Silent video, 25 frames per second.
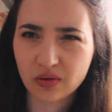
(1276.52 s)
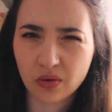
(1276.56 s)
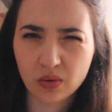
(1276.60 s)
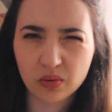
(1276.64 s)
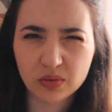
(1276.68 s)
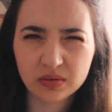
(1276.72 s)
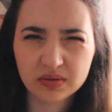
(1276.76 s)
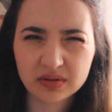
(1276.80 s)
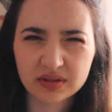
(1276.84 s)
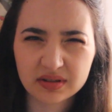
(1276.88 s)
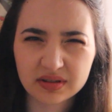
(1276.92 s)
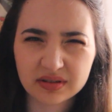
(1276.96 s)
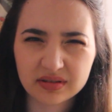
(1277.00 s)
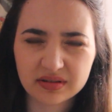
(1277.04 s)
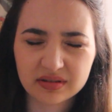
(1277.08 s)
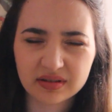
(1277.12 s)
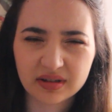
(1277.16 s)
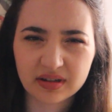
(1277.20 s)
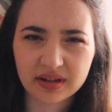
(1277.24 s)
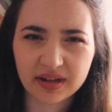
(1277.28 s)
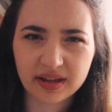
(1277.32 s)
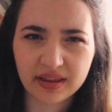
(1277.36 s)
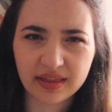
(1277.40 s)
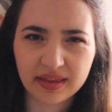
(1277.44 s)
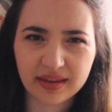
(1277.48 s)
goals.
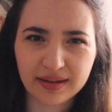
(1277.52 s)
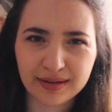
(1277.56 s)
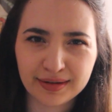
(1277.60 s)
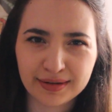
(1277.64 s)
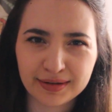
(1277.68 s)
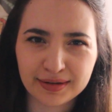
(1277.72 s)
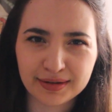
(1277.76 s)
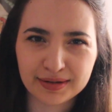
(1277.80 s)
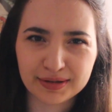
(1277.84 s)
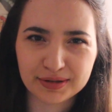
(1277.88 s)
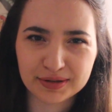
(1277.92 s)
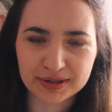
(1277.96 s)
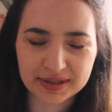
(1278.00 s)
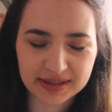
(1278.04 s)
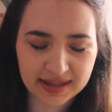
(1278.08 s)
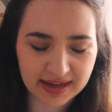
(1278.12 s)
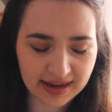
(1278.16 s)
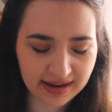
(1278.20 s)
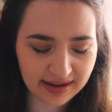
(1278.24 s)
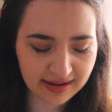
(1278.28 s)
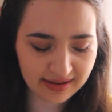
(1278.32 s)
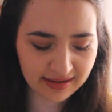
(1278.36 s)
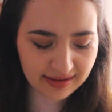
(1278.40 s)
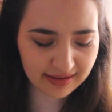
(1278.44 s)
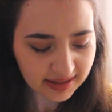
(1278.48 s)
I think you
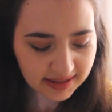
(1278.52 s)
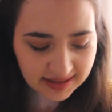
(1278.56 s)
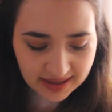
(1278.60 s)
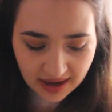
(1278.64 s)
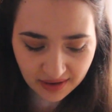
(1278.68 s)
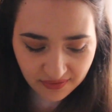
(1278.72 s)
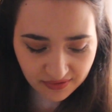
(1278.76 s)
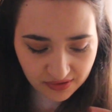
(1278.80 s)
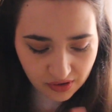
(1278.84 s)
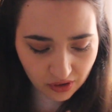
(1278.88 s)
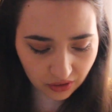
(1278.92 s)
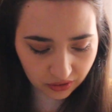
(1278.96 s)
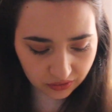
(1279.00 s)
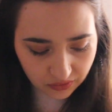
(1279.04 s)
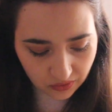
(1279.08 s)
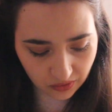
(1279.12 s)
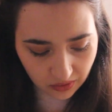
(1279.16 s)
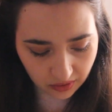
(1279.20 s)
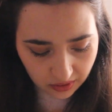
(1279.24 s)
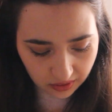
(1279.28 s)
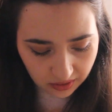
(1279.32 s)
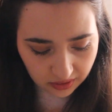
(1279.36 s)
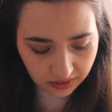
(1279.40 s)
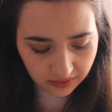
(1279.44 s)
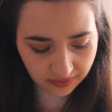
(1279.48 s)
say. These have not
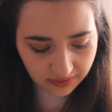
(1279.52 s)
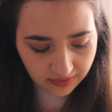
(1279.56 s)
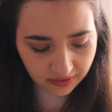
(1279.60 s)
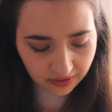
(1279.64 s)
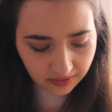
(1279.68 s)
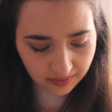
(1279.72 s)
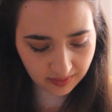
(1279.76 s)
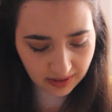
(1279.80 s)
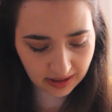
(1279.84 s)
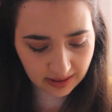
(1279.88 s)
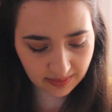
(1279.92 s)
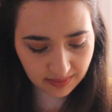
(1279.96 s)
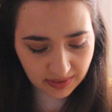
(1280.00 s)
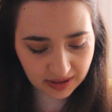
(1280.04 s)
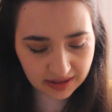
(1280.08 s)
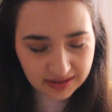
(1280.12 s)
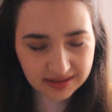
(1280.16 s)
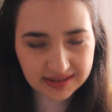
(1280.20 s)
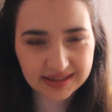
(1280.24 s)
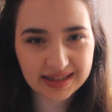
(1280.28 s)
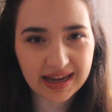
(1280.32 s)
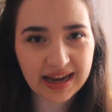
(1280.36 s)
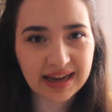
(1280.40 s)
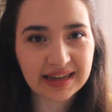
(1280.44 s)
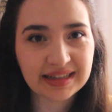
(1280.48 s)
worked for me
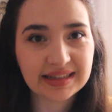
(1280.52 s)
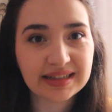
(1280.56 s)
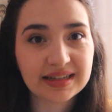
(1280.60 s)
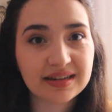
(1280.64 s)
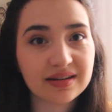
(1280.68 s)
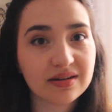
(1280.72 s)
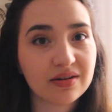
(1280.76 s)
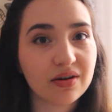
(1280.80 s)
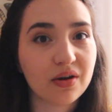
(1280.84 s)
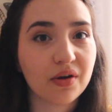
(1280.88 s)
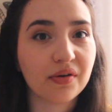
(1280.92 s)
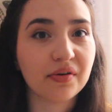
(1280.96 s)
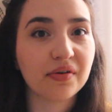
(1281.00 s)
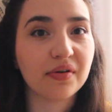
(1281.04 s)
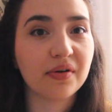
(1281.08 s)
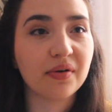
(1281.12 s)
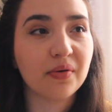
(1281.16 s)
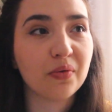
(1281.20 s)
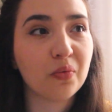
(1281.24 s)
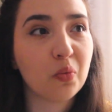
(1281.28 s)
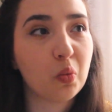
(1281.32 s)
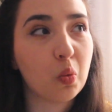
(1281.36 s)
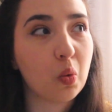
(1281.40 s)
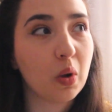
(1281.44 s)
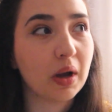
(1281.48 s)
because I didn't know
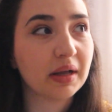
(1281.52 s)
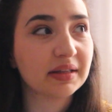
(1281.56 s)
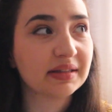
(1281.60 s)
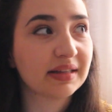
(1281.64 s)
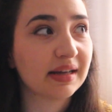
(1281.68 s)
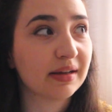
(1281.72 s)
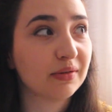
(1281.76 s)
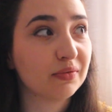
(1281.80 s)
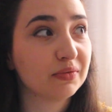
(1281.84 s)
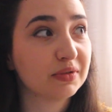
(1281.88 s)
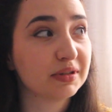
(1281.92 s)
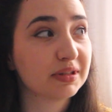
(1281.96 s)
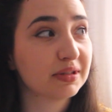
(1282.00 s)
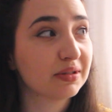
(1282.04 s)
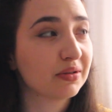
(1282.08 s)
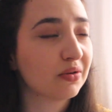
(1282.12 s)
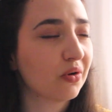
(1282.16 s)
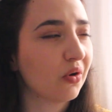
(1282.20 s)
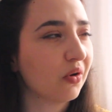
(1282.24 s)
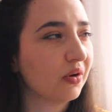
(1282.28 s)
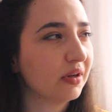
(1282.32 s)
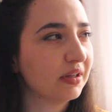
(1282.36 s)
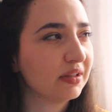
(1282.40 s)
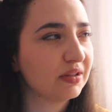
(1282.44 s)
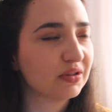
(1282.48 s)
what I was
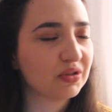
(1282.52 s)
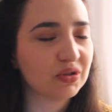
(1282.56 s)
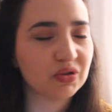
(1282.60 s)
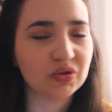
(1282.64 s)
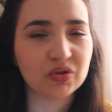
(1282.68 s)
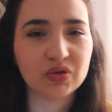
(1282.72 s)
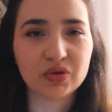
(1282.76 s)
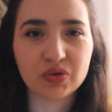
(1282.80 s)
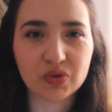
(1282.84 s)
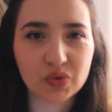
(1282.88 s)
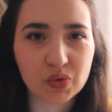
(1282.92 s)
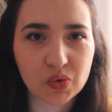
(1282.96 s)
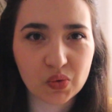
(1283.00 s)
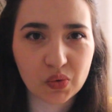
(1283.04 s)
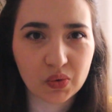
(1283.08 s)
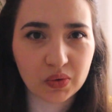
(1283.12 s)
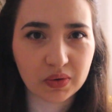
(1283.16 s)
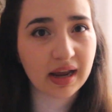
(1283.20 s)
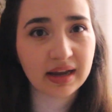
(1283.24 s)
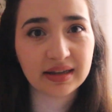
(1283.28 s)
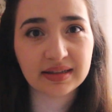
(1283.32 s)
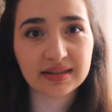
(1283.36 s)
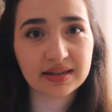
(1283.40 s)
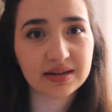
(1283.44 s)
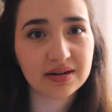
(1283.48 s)
going to do.
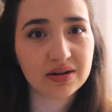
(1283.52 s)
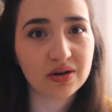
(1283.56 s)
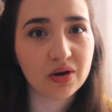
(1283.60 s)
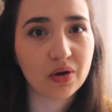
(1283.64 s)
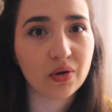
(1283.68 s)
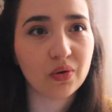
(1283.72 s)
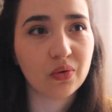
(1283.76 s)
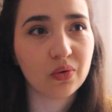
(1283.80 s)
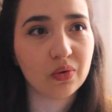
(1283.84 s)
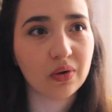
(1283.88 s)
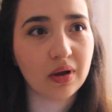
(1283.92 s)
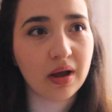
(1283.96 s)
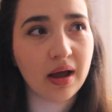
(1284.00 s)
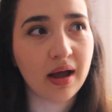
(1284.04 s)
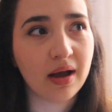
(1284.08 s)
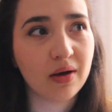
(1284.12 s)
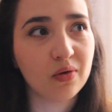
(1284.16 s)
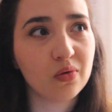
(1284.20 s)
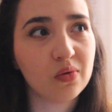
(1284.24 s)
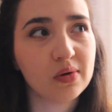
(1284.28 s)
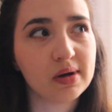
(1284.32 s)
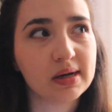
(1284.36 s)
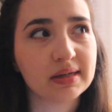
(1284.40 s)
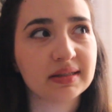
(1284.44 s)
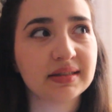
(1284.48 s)
I didn't know
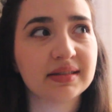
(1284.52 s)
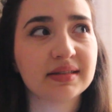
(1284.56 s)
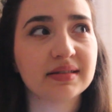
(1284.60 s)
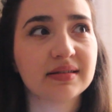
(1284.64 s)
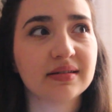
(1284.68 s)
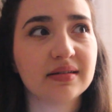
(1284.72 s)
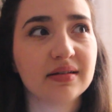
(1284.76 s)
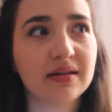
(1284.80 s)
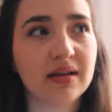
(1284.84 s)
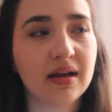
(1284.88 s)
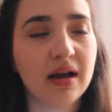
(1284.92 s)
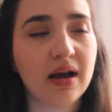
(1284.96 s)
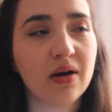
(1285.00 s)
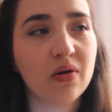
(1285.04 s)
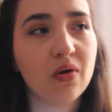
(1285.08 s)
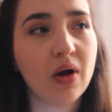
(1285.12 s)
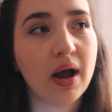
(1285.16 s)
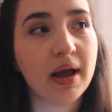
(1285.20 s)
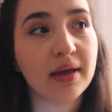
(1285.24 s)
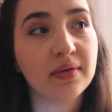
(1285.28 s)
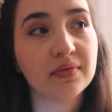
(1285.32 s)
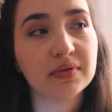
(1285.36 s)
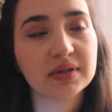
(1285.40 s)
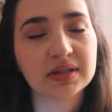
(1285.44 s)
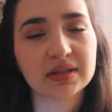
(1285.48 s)
how
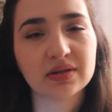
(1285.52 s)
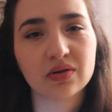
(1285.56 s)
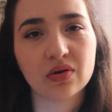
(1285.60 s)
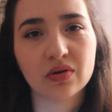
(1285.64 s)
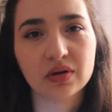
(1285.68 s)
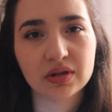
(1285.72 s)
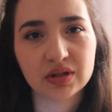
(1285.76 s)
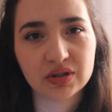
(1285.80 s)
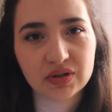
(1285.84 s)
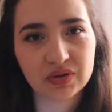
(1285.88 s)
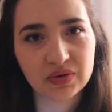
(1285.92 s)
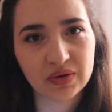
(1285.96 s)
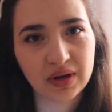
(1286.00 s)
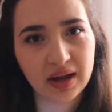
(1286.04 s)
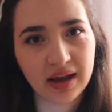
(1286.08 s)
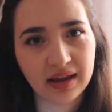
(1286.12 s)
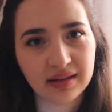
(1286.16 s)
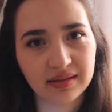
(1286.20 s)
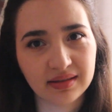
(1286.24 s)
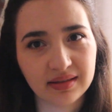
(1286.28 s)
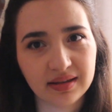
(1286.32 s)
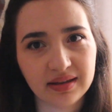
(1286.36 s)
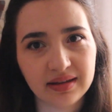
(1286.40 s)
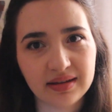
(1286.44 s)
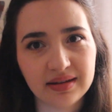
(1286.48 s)
I was going to
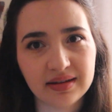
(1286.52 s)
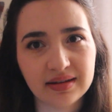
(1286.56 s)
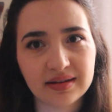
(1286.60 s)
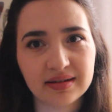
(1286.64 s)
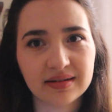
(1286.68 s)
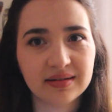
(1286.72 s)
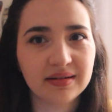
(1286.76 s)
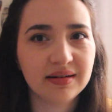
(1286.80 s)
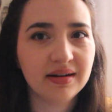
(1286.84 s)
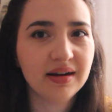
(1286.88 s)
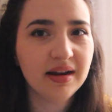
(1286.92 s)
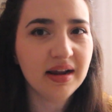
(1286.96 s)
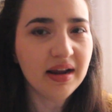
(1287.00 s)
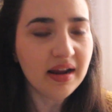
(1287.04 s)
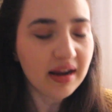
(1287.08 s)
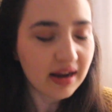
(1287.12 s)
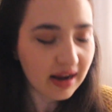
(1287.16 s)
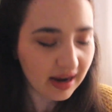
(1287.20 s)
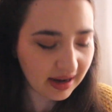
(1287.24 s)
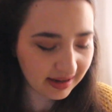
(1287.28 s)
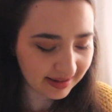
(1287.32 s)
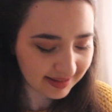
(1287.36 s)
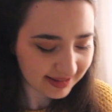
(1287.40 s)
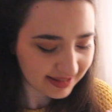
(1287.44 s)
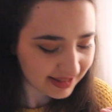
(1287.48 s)
end the year.
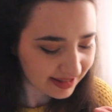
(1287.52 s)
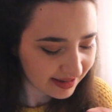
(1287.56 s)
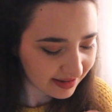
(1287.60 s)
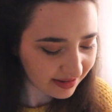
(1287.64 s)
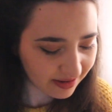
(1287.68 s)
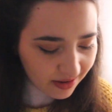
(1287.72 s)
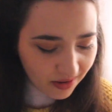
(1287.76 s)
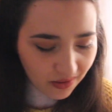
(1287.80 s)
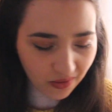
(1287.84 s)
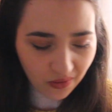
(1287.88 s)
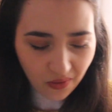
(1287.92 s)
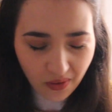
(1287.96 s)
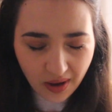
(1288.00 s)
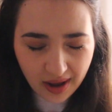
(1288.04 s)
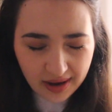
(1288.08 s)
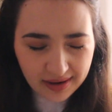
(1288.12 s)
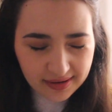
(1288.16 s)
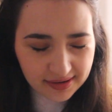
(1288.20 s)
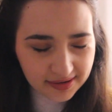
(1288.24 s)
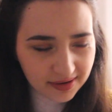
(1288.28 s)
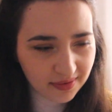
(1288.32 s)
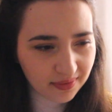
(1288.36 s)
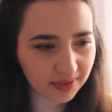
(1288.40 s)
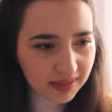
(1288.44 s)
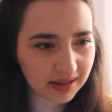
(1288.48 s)
I didn't know a
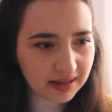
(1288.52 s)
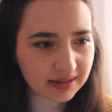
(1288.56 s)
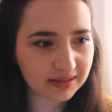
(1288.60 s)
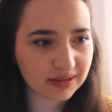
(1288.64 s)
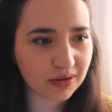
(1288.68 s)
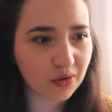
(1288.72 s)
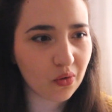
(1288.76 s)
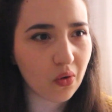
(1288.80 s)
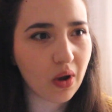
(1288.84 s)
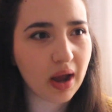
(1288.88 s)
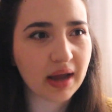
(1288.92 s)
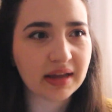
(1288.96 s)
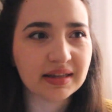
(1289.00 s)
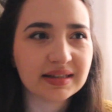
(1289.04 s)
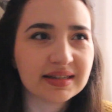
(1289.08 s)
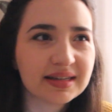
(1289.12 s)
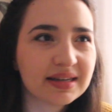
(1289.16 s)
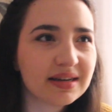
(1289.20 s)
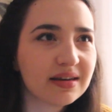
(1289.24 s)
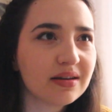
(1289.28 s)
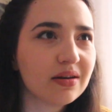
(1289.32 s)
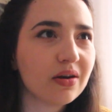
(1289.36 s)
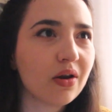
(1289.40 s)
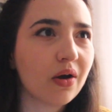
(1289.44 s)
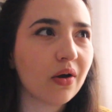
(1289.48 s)
lot of things, so I
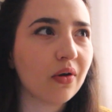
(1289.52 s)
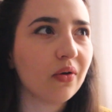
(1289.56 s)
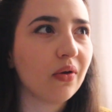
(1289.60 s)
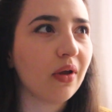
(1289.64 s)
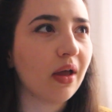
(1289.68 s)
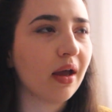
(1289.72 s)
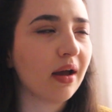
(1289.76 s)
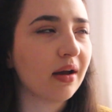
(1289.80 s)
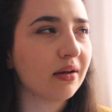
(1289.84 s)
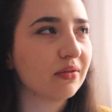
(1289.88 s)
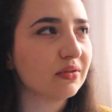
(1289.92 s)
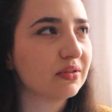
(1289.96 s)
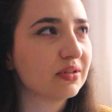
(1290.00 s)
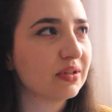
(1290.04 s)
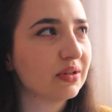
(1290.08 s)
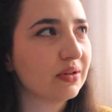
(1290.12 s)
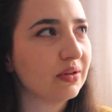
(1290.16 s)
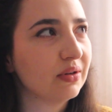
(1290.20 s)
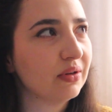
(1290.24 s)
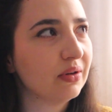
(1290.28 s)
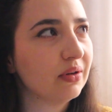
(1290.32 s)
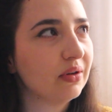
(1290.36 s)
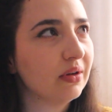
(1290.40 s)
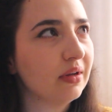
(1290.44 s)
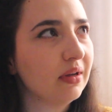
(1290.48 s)
didn't know how
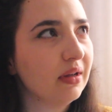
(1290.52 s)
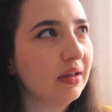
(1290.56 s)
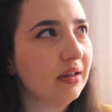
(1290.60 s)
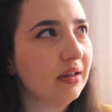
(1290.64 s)
to